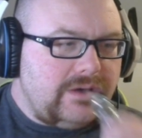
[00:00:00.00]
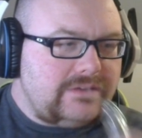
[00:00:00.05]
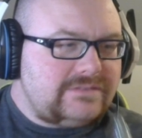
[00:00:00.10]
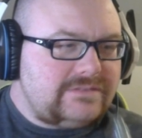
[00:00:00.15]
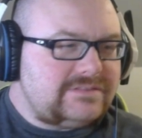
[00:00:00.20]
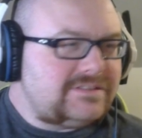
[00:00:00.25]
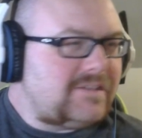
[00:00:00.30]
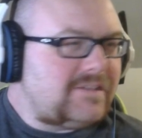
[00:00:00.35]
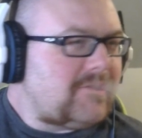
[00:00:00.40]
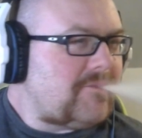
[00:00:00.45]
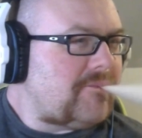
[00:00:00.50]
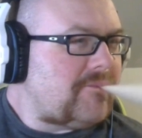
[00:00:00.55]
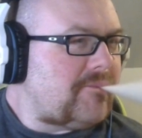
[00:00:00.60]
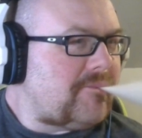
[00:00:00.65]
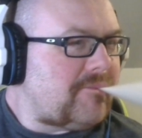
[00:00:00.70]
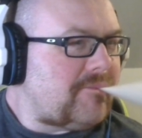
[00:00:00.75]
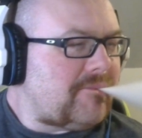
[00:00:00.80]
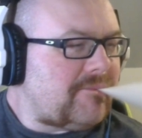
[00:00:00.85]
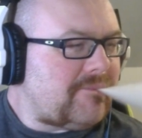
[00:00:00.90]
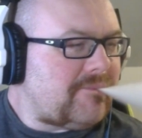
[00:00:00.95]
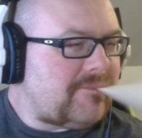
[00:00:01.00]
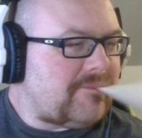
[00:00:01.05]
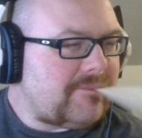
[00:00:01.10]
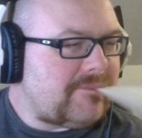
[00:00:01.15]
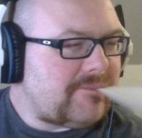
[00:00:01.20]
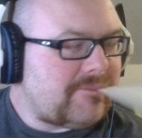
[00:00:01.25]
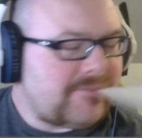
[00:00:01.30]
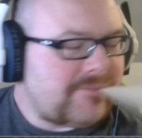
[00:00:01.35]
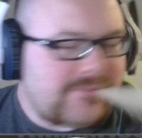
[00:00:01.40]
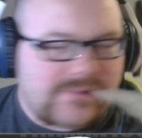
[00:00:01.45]
don't know if either of you
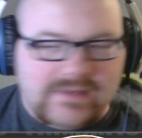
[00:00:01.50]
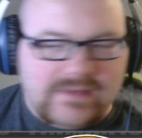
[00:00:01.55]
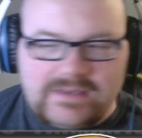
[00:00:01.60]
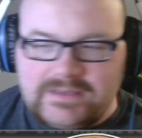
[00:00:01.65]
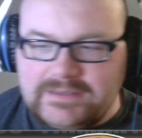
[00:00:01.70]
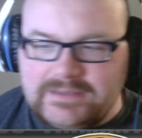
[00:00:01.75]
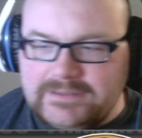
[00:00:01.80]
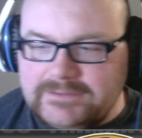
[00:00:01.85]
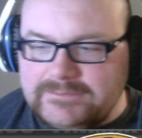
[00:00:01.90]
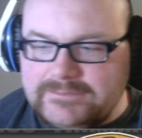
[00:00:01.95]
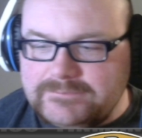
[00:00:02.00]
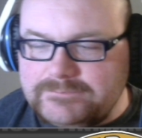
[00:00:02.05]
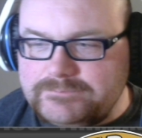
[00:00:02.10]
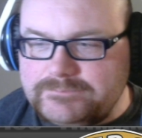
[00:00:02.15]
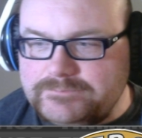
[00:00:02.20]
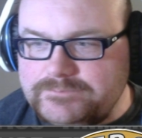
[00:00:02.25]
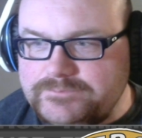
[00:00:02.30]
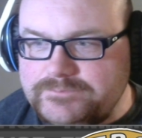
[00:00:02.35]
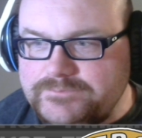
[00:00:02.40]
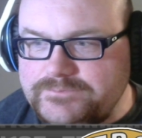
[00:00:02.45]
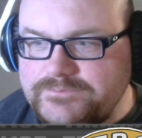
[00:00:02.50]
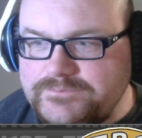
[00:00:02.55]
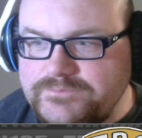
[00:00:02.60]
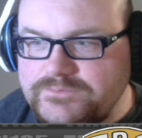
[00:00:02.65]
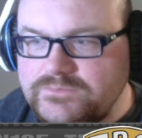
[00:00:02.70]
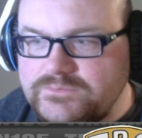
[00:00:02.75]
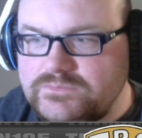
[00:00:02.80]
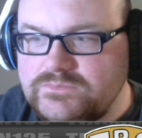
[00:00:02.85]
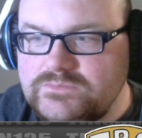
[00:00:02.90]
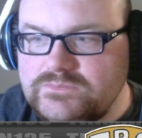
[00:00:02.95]
have come across that,
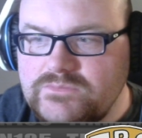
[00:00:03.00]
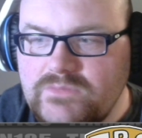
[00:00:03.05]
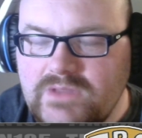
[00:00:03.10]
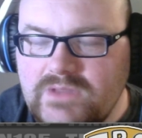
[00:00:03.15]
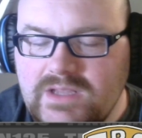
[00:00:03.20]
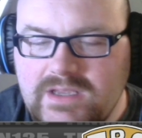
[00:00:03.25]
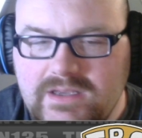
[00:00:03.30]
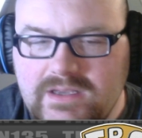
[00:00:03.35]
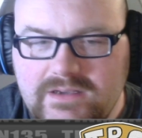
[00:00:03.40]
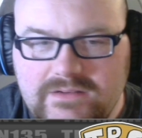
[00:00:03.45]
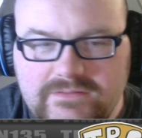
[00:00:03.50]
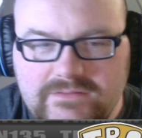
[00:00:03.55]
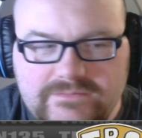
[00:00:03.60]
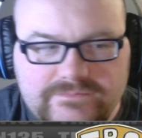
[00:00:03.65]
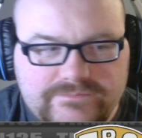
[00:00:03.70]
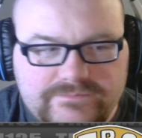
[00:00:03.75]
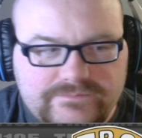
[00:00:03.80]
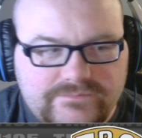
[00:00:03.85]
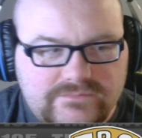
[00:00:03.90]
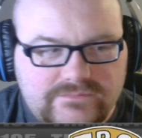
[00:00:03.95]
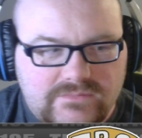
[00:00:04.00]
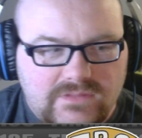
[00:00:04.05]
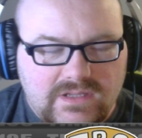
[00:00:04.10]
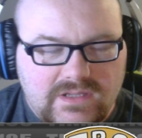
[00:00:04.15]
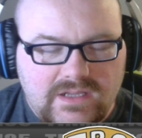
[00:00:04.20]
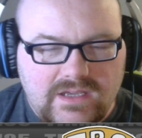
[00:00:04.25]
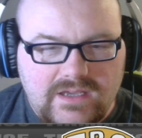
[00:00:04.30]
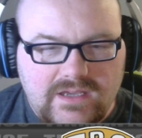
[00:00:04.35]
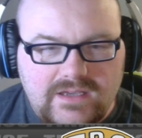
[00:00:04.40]
but that was something interesting that I